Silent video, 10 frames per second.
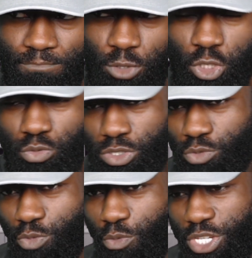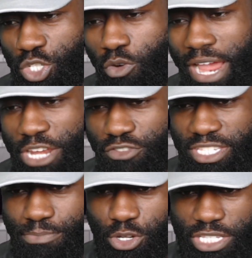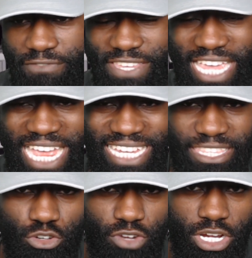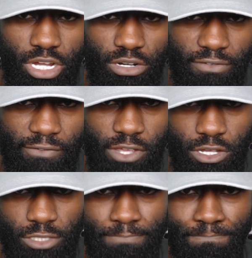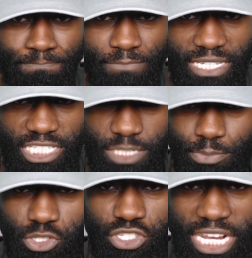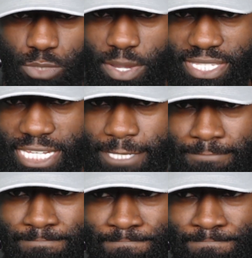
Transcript: Which is quite interesting because if he can get the green card off of her as a sponsor in XYZ,